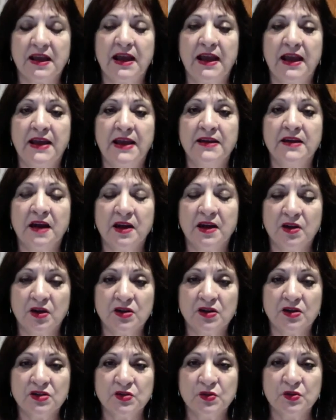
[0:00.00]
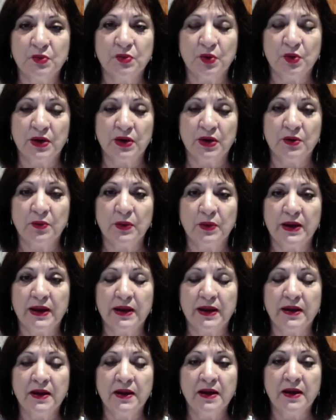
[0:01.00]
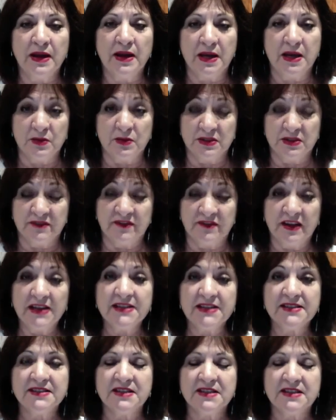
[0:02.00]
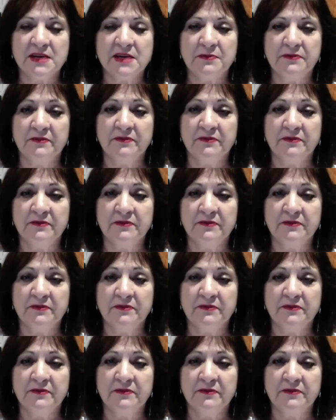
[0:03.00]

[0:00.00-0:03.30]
And I got to a point where it was fairly steep,